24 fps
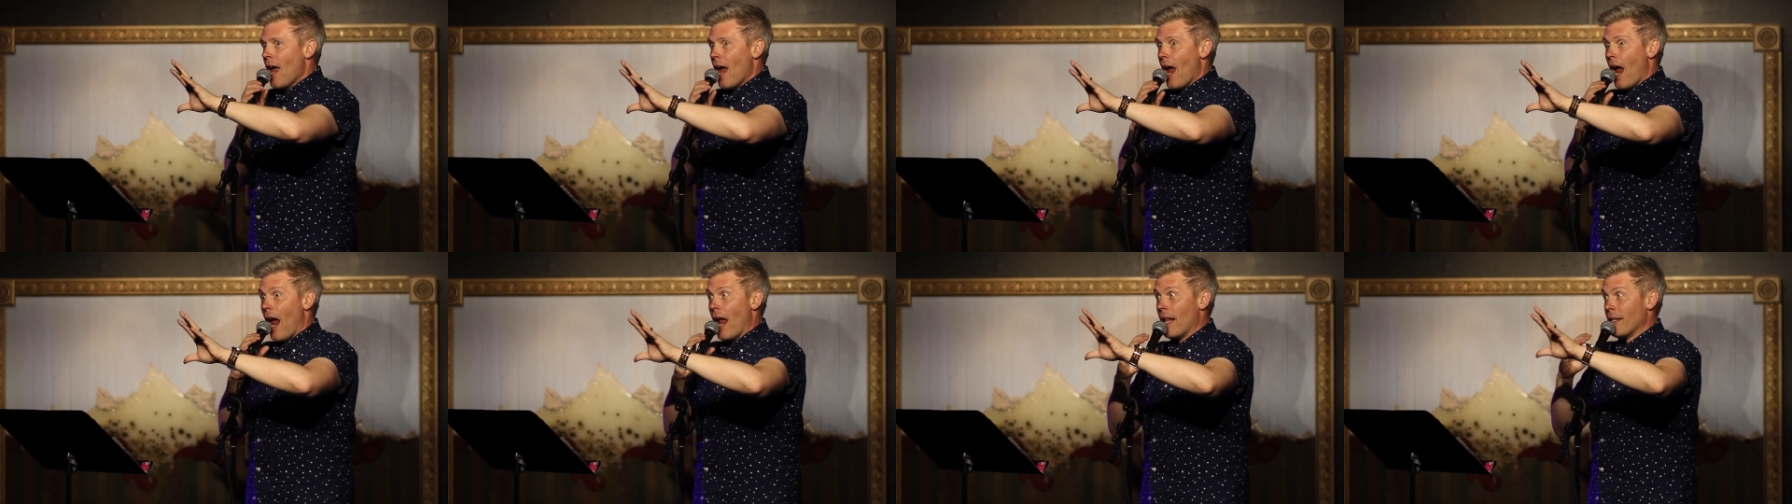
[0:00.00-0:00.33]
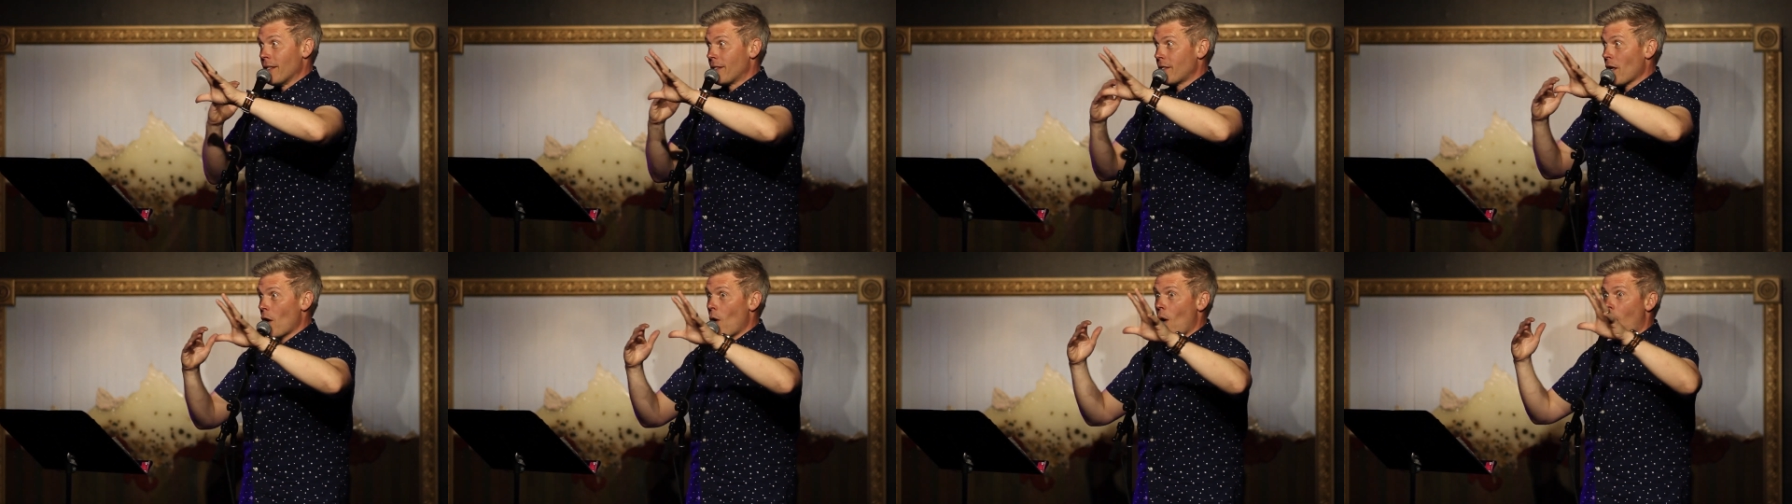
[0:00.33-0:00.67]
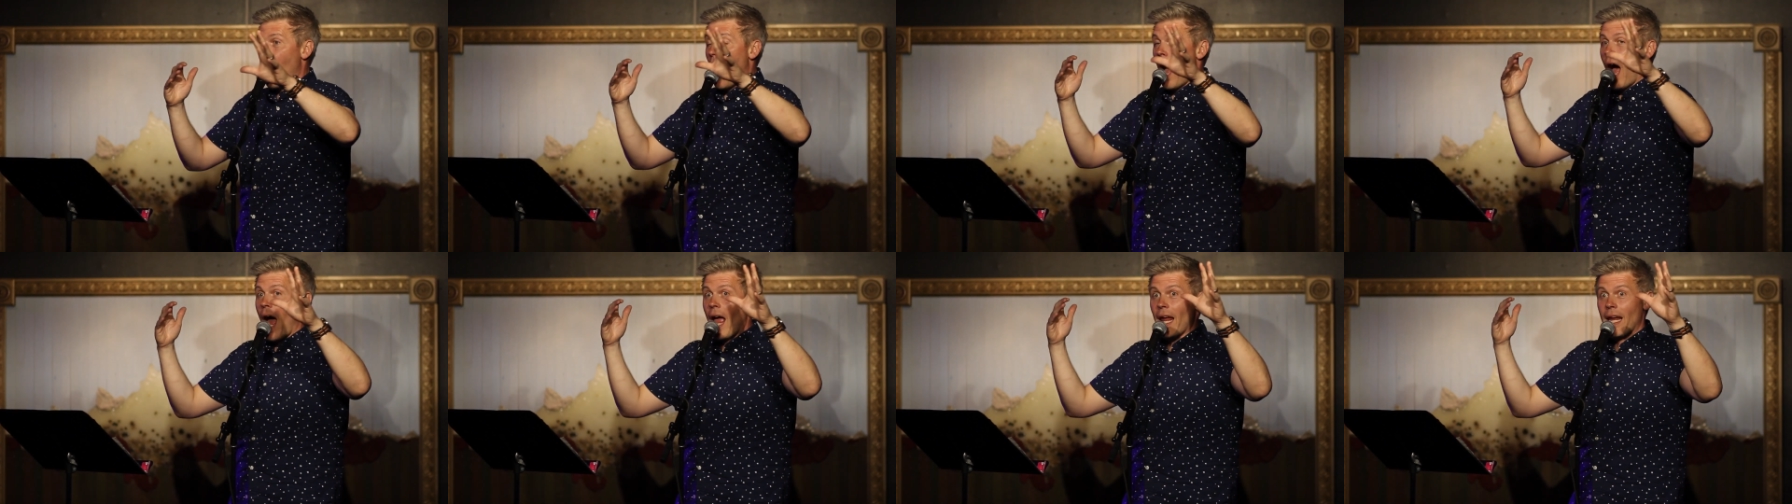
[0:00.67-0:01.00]
And so
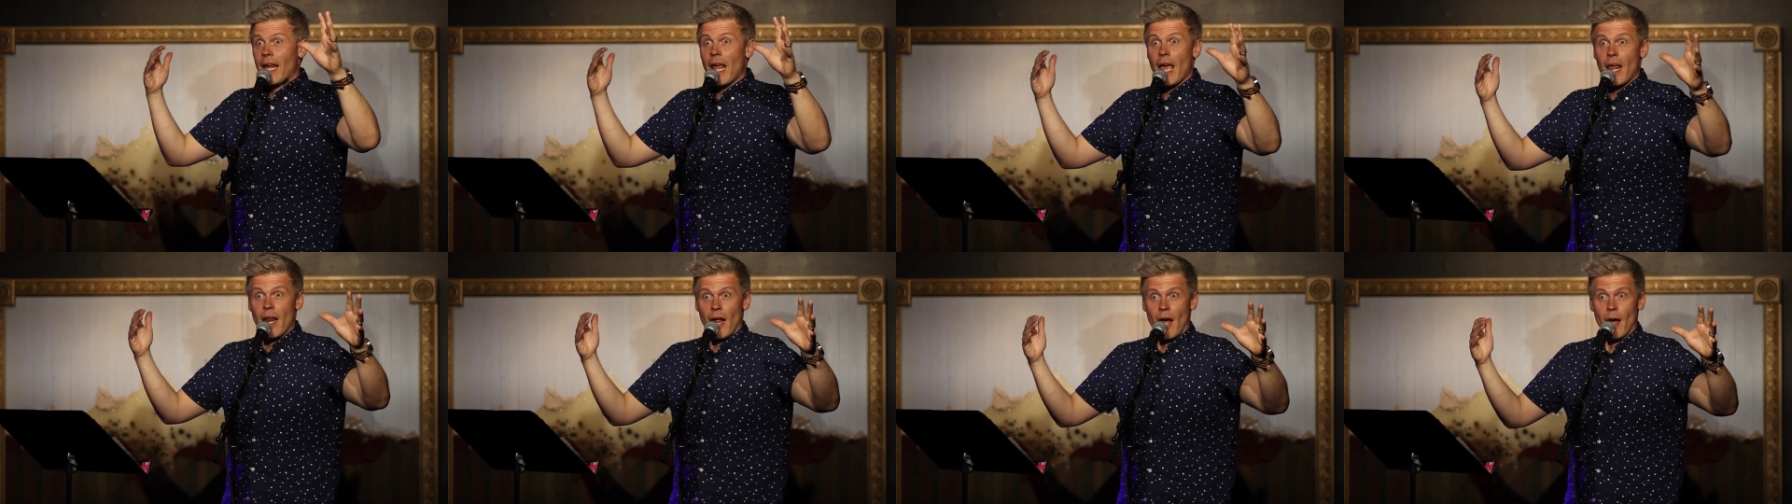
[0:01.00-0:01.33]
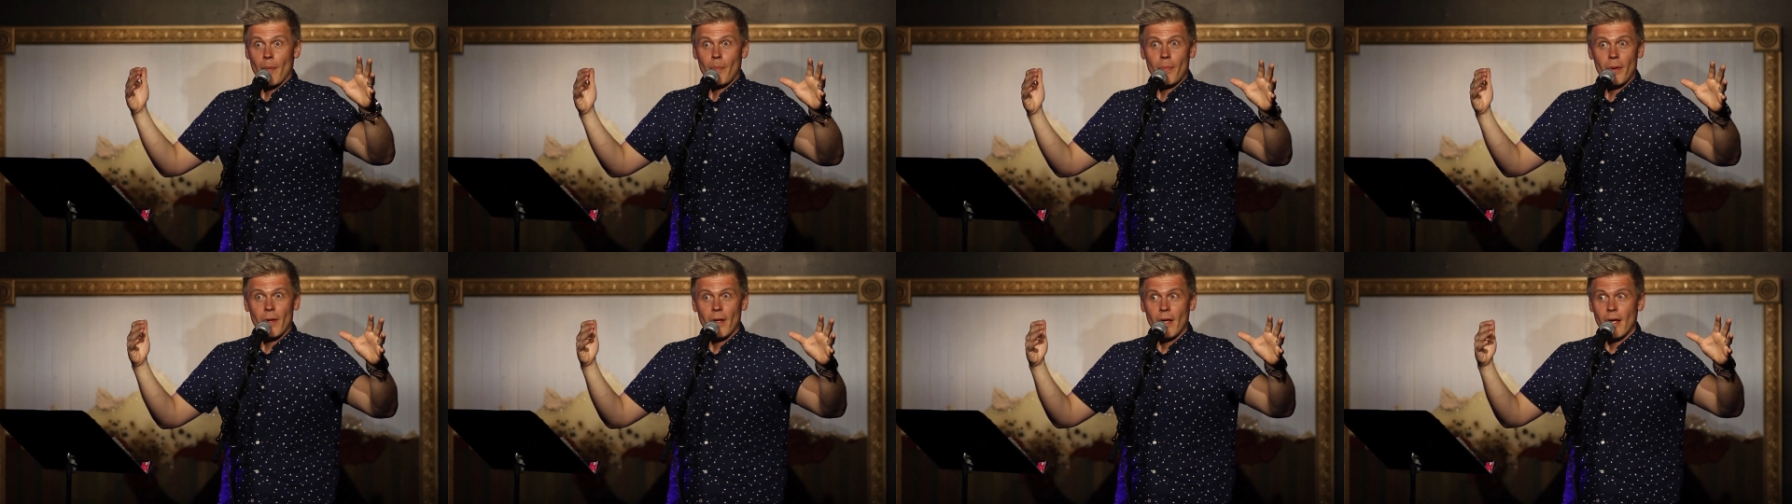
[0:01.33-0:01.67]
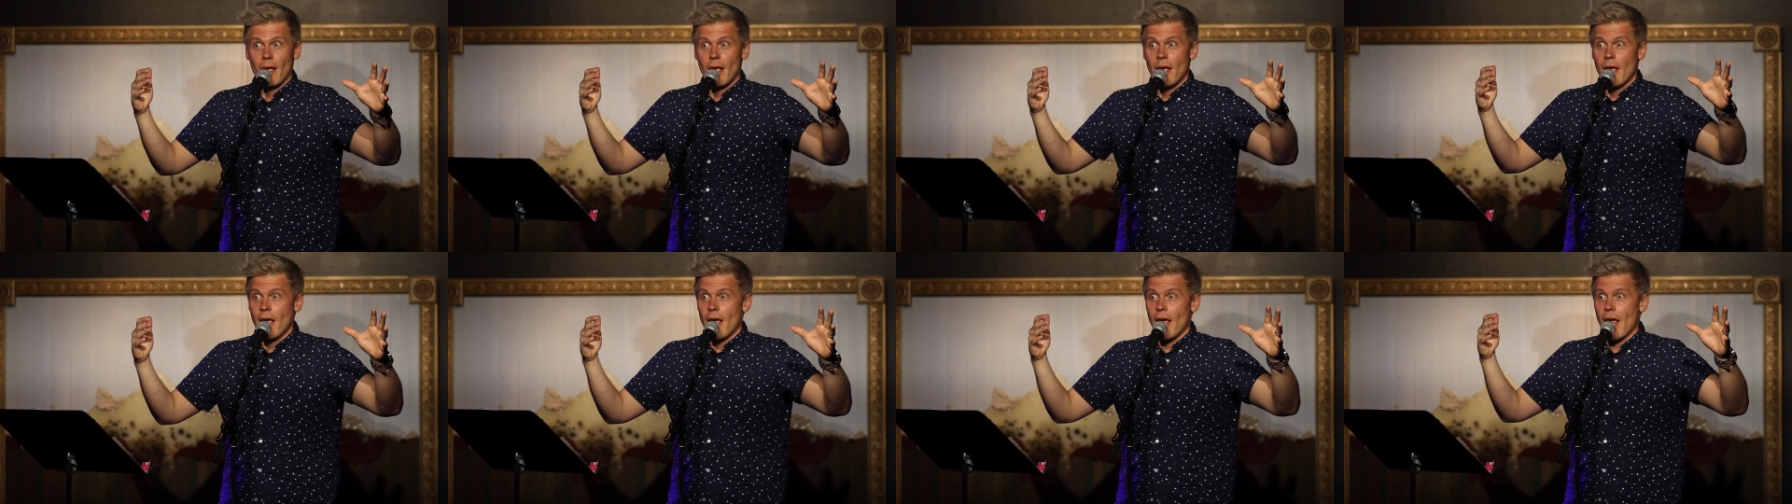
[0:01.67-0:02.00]
I get up
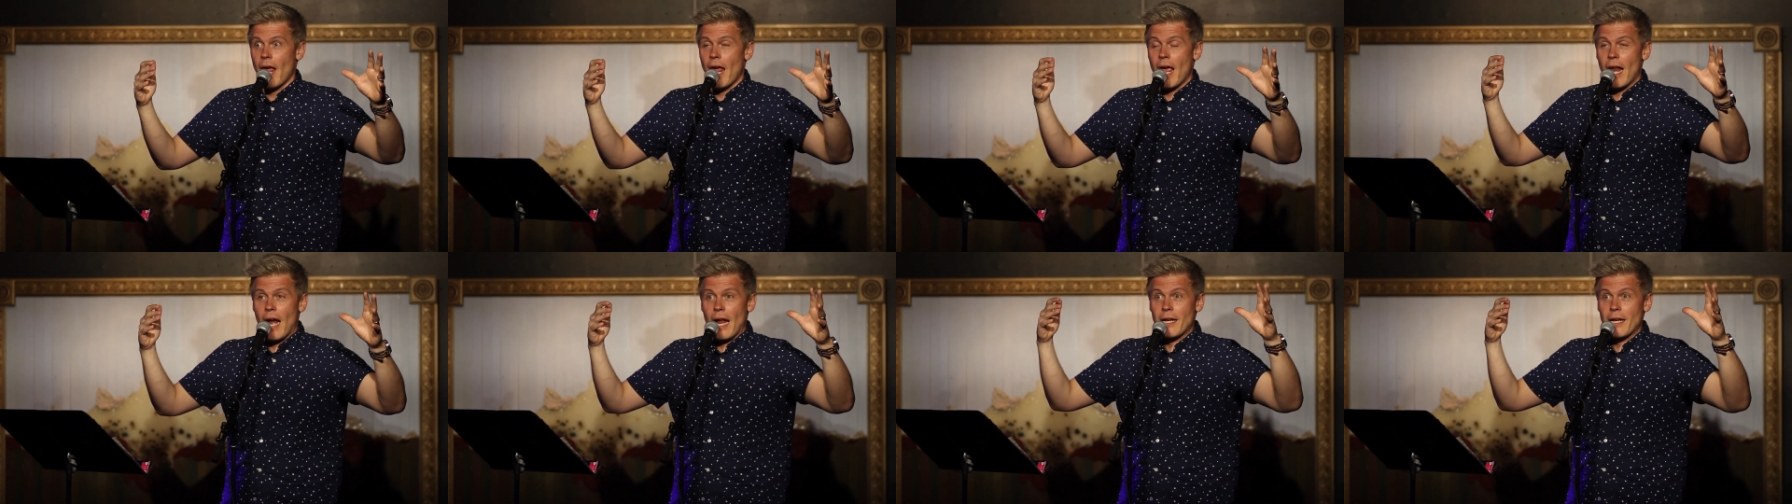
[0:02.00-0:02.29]
and